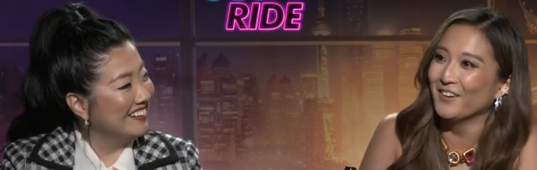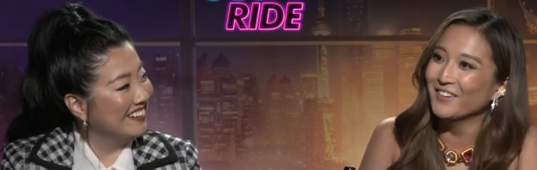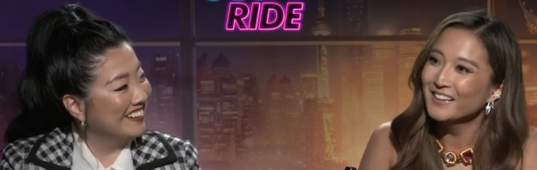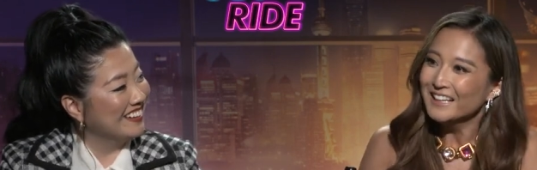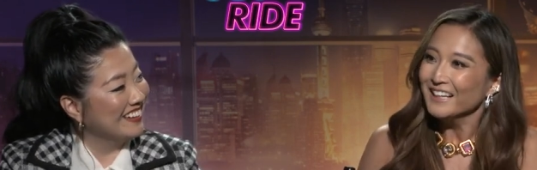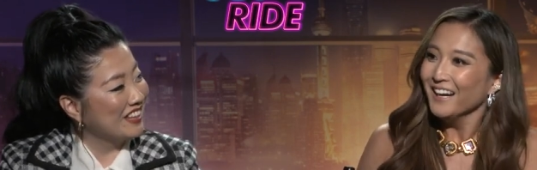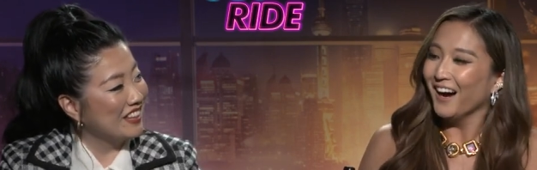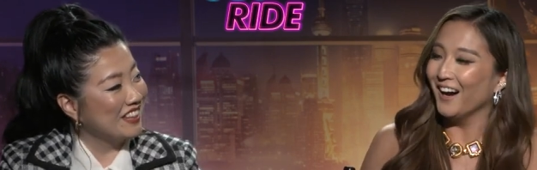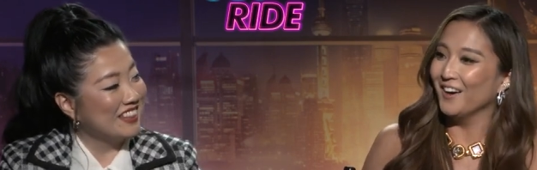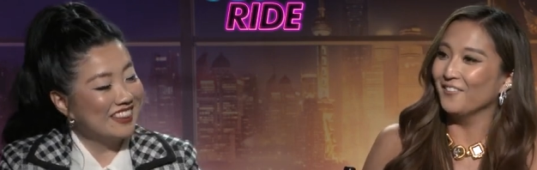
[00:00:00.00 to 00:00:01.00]
Speaker 1: So
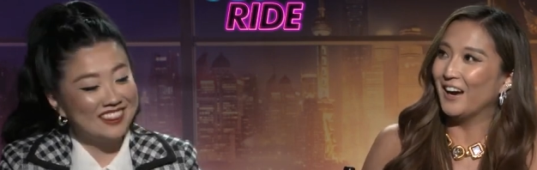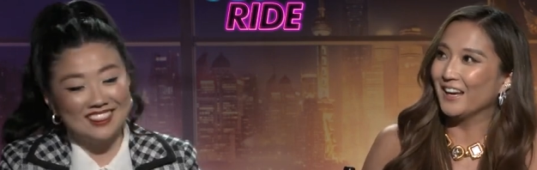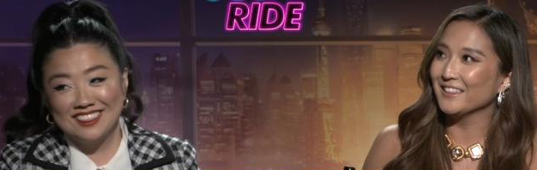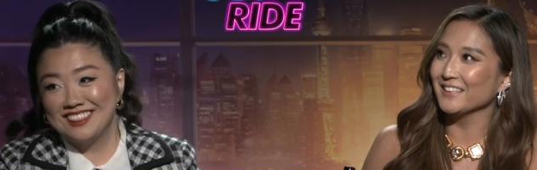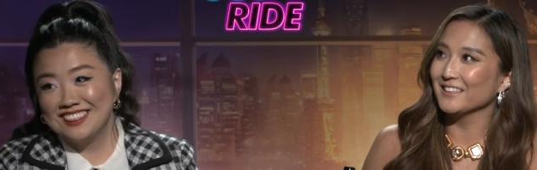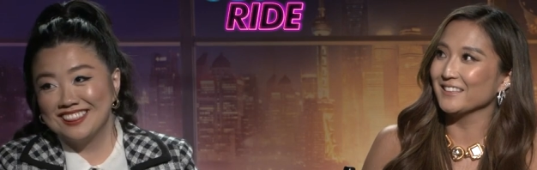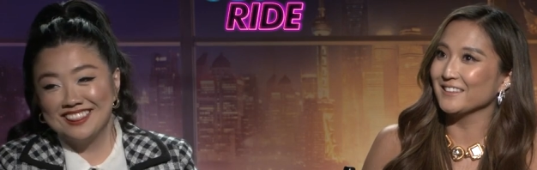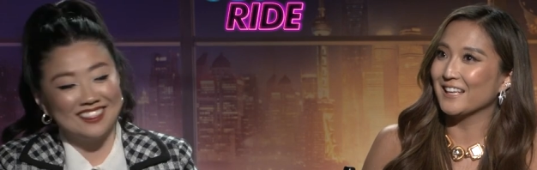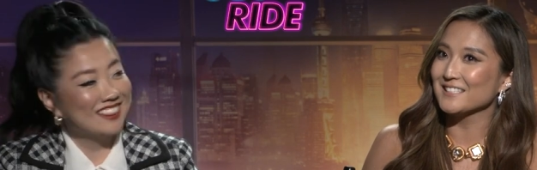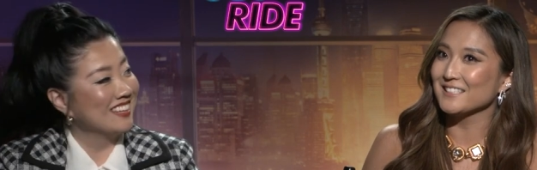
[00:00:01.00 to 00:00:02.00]
um, I think
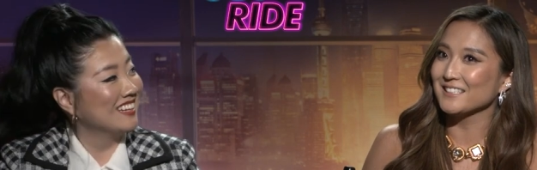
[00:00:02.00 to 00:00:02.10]
that that's